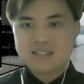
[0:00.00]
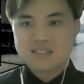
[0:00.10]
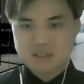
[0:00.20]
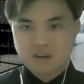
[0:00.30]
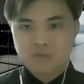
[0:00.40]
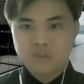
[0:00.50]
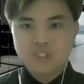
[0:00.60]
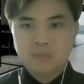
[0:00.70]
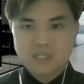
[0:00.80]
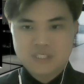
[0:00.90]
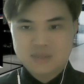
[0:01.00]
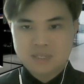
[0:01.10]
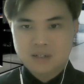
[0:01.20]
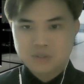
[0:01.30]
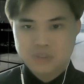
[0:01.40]
So the confusion matrix
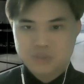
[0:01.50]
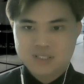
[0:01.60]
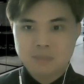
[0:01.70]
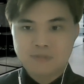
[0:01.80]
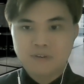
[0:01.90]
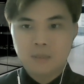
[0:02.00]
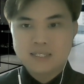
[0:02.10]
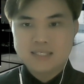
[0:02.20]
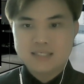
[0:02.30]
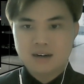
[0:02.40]
below shows the performance